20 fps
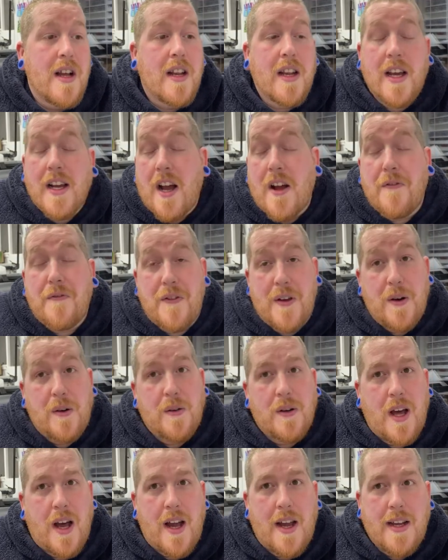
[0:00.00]
Like, I feel
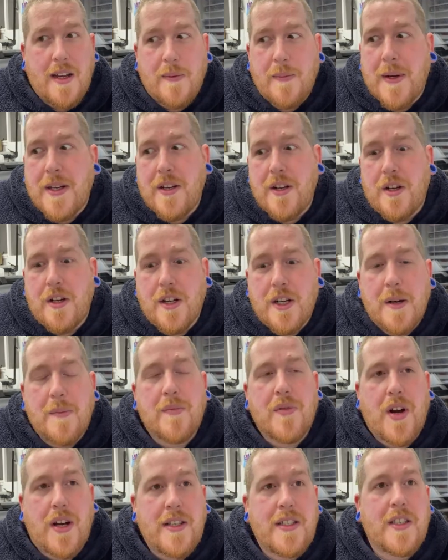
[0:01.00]
like when you look at
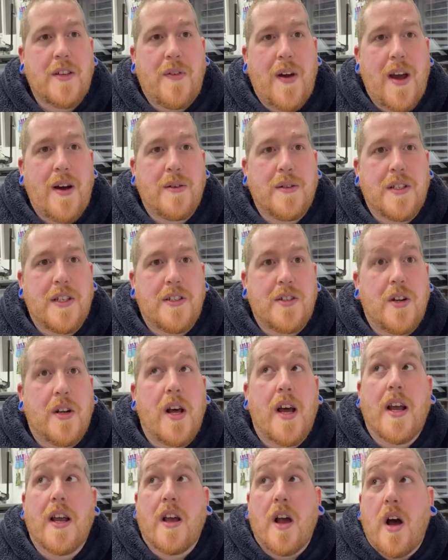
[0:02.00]
prices of houses, you're
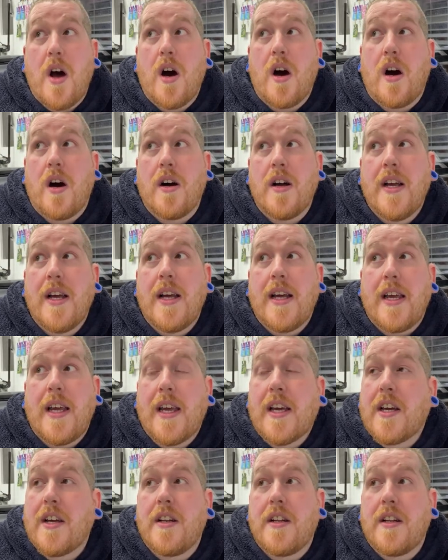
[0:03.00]
like, oh,
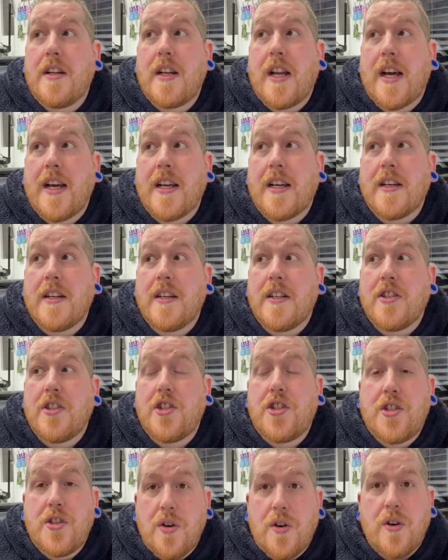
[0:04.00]
it could, like,
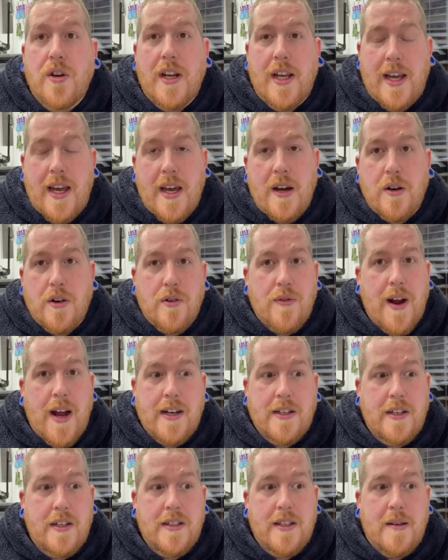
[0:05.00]
surely it'll
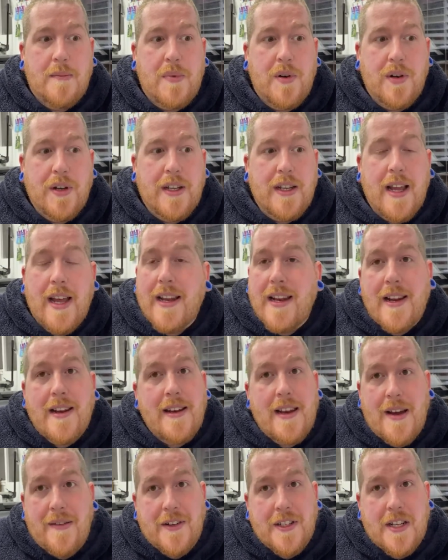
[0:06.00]
crash at some point, and it
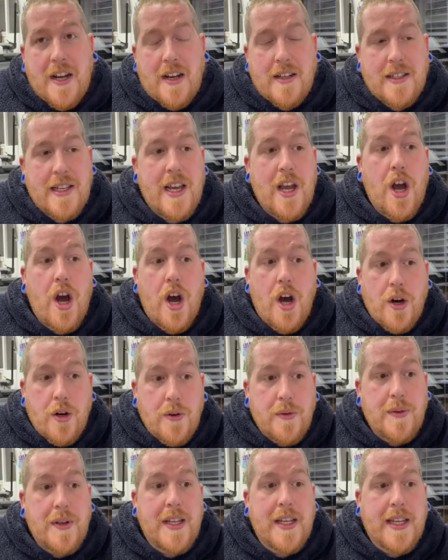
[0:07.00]
never does. It
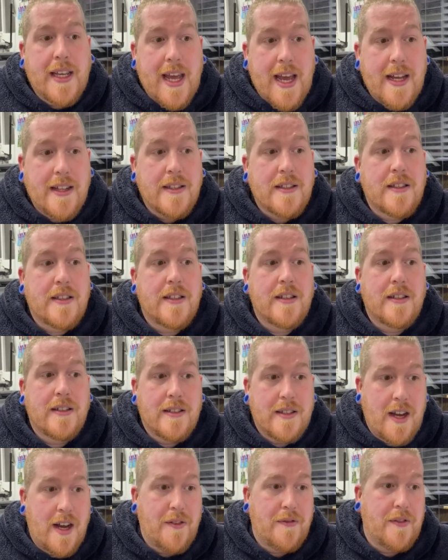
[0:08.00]
only gets
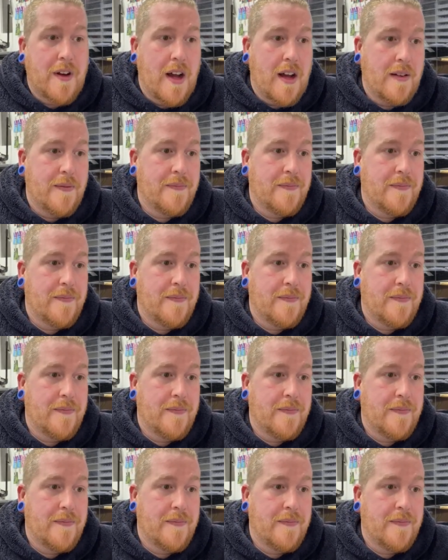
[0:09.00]
tougher.